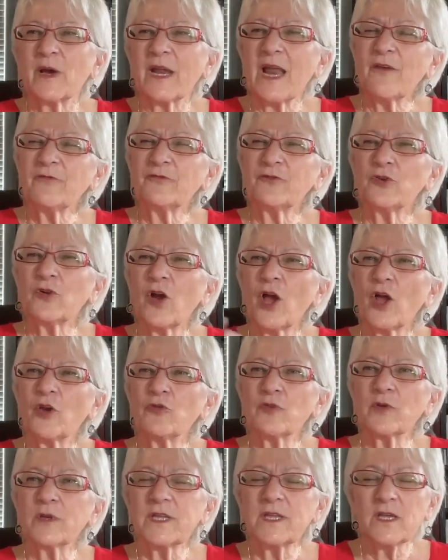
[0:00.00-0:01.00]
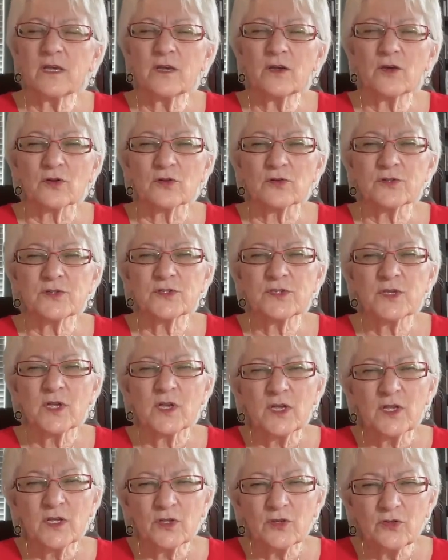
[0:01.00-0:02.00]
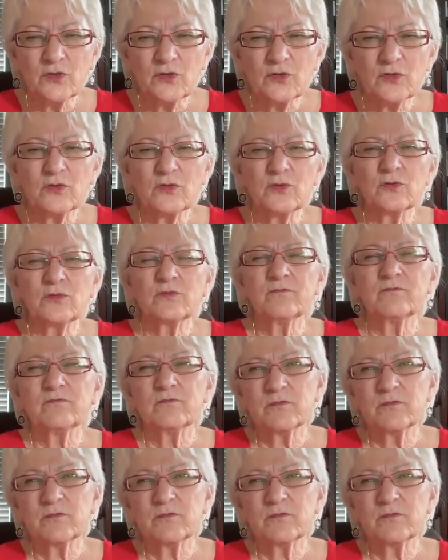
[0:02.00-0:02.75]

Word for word: But after a hundred years, you